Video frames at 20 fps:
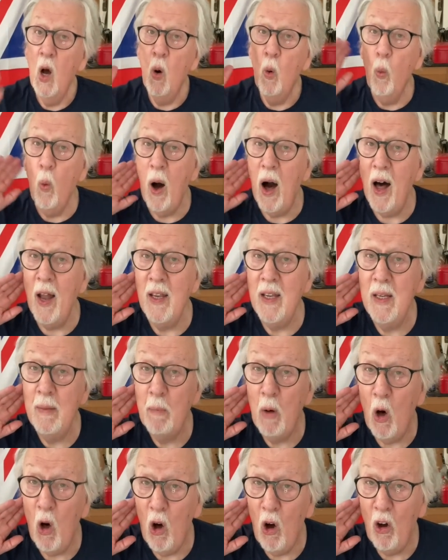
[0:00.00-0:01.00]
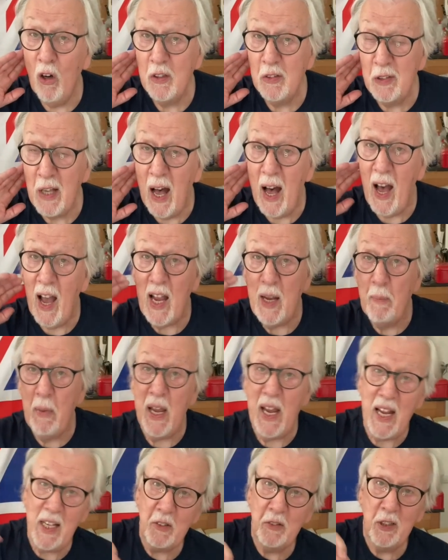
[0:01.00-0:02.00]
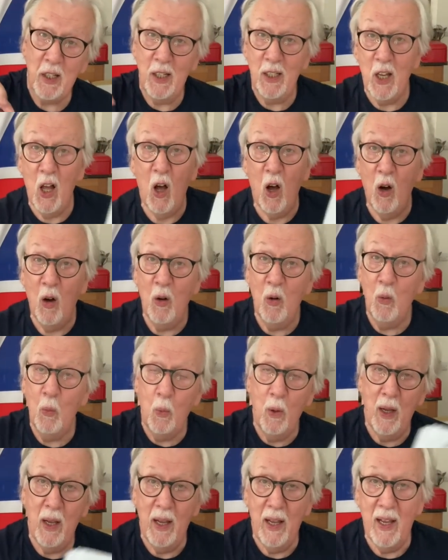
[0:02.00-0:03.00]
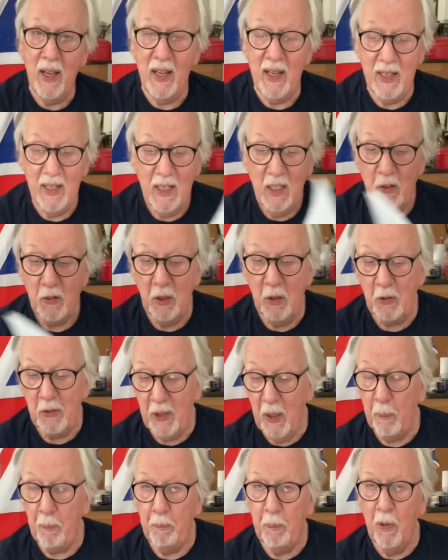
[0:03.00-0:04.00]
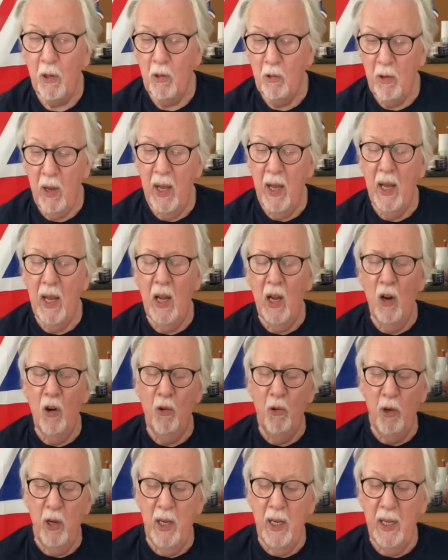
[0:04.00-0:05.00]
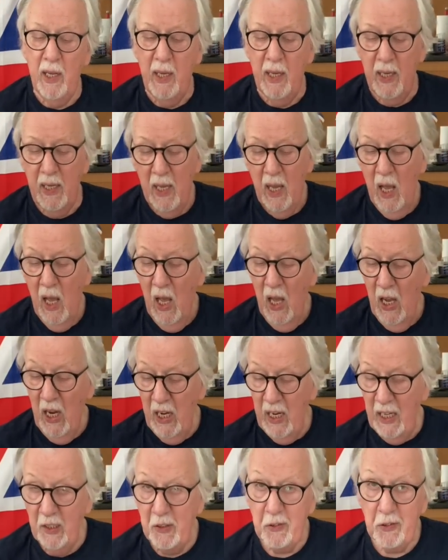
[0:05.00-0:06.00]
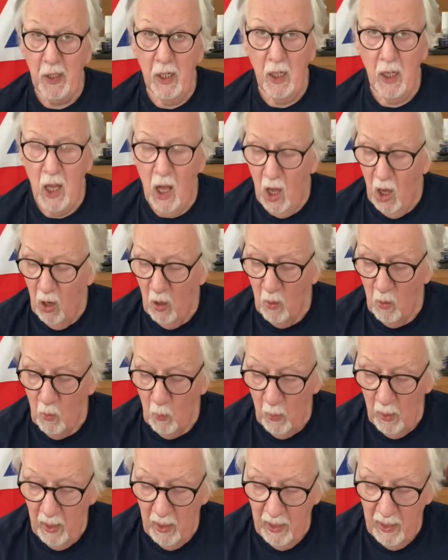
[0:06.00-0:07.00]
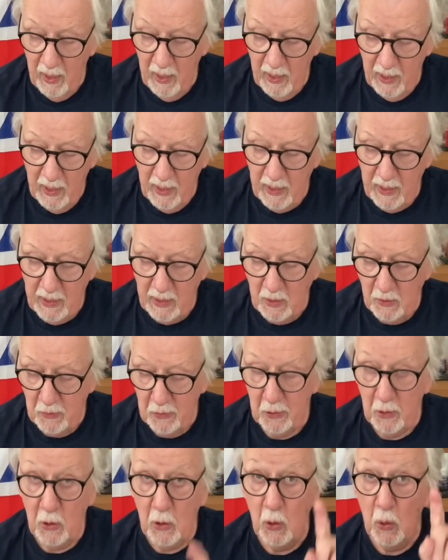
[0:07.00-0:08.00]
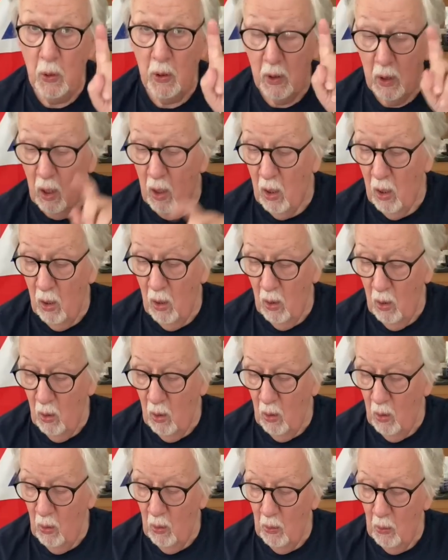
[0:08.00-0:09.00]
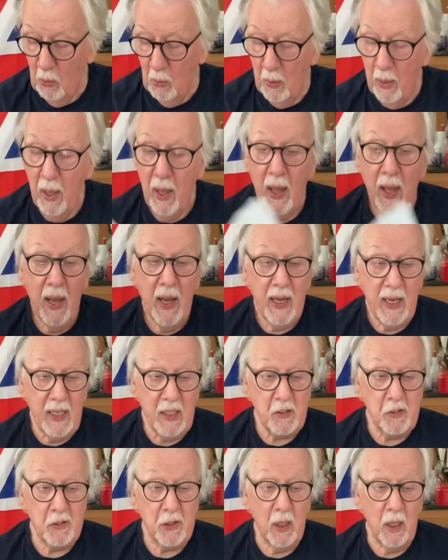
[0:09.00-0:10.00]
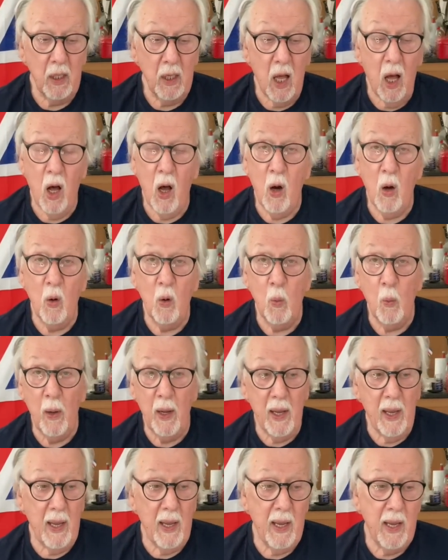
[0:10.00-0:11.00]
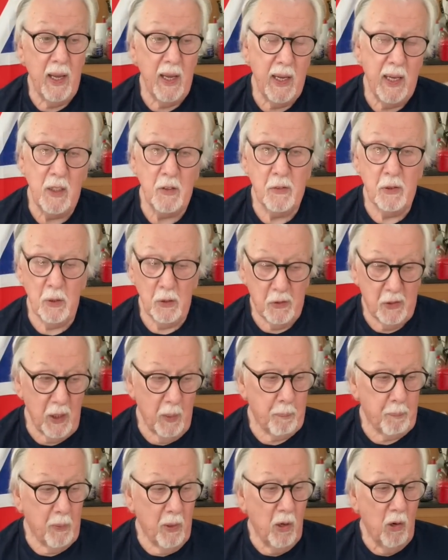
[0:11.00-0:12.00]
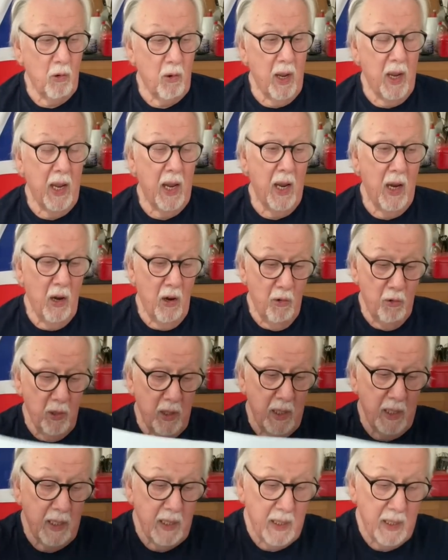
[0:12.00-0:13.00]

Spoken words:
One more time. It's a long way to Tipperary. It's a long way to go. It's a long way to Tipperary.